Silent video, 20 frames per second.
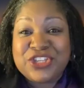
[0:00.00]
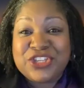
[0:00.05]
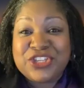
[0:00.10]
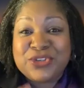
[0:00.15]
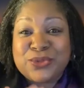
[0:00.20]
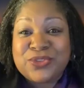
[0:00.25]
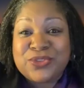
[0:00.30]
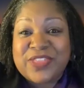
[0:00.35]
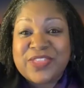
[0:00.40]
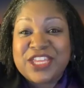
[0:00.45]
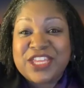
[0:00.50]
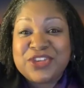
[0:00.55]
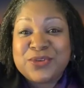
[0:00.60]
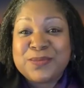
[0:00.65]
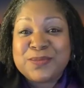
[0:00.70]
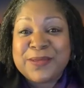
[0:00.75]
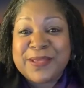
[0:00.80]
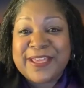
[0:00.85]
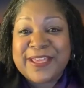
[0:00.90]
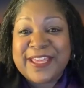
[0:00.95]
you. Thank
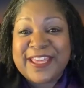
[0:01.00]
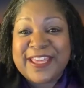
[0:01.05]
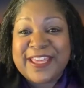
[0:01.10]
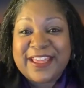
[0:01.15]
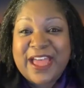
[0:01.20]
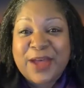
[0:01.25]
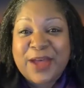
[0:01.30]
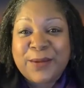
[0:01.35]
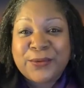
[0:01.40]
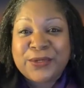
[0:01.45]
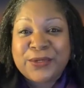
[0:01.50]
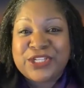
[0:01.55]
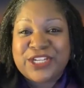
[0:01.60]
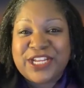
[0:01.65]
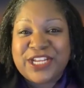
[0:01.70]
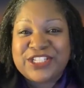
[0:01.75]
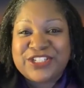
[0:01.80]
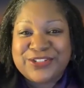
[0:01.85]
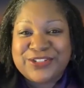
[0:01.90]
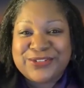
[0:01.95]
you, Big. I
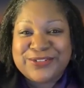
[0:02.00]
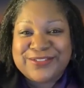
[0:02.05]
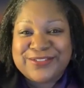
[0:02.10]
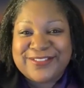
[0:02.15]
appreciate you.